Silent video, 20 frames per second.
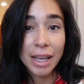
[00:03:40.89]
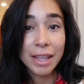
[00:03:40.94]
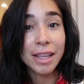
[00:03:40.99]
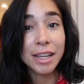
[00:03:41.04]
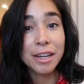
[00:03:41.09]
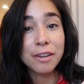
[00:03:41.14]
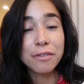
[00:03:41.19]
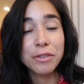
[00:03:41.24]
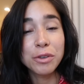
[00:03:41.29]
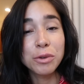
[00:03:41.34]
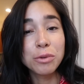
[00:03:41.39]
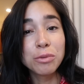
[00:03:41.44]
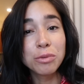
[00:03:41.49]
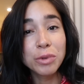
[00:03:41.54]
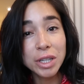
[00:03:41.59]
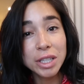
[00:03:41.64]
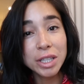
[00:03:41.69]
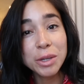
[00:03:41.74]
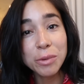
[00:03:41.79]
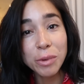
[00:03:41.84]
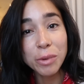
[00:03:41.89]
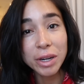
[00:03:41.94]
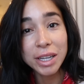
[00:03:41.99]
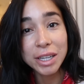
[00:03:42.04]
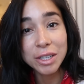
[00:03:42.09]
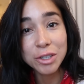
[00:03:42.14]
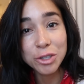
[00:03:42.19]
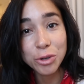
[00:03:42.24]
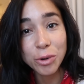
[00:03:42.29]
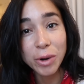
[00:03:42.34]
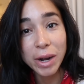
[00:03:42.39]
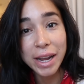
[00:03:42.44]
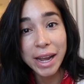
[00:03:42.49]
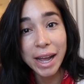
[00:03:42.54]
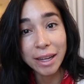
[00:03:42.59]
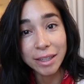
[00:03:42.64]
And then if you really want to enjoy